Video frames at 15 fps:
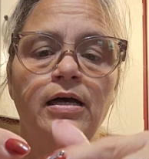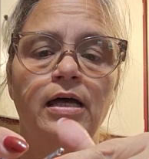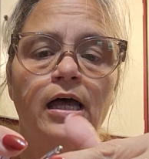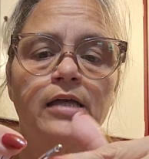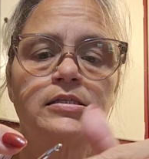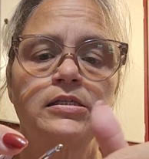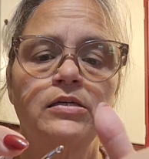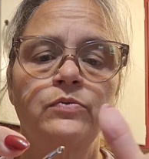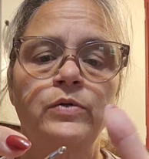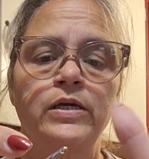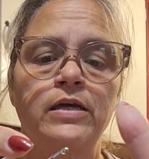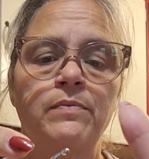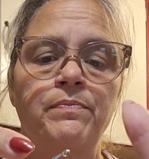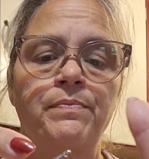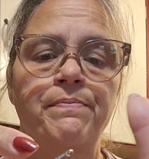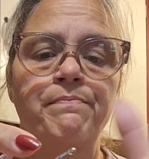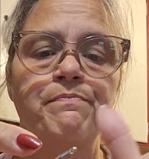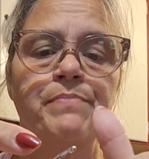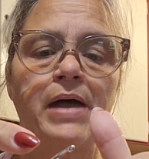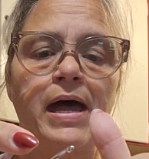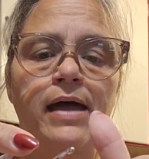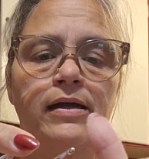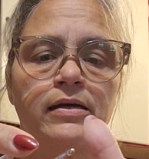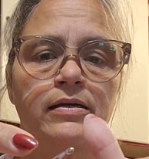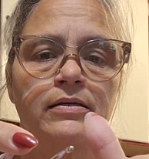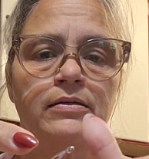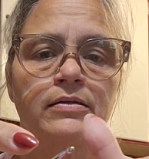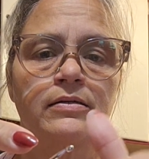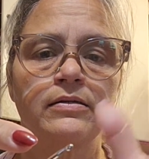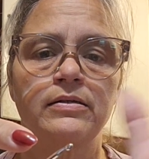until we get back
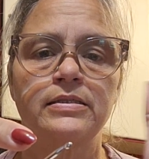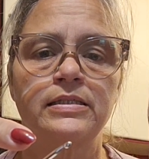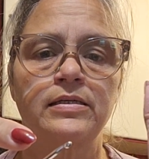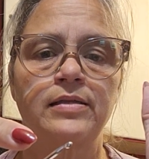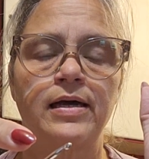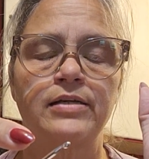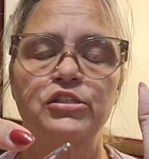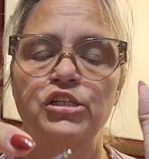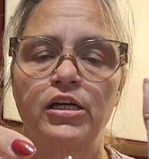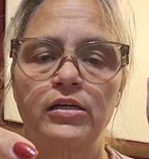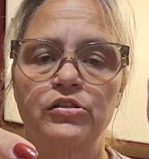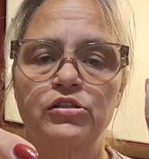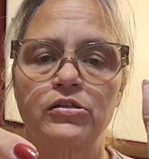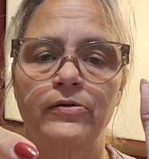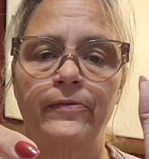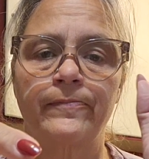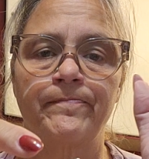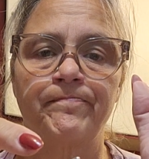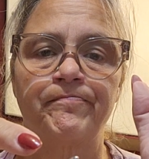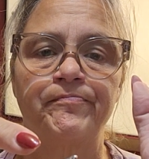to that chain 2.